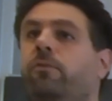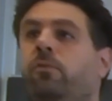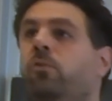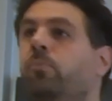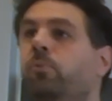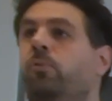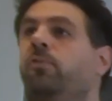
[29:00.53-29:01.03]
to
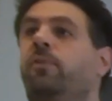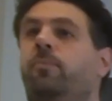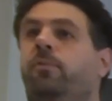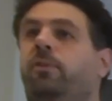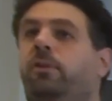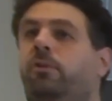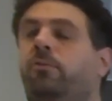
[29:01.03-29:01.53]
compute
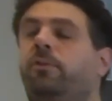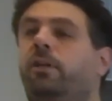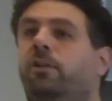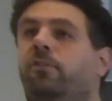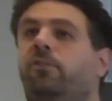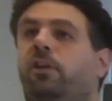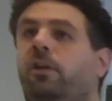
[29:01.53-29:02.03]
something. You
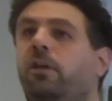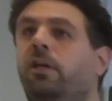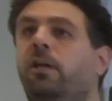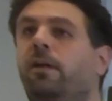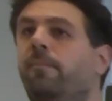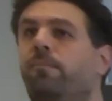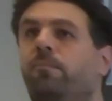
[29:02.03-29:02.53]
cannot say
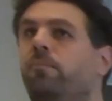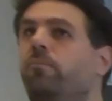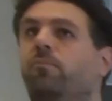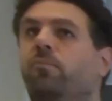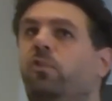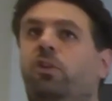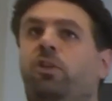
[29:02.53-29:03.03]

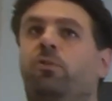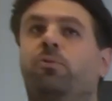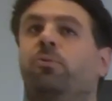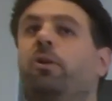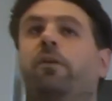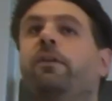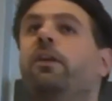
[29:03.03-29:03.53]
you don't
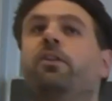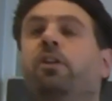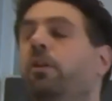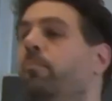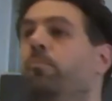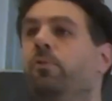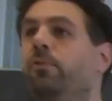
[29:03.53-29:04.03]
have yet an
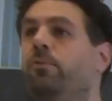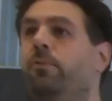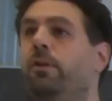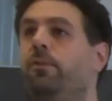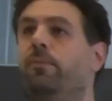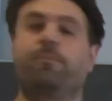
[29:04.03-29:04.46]
input, right?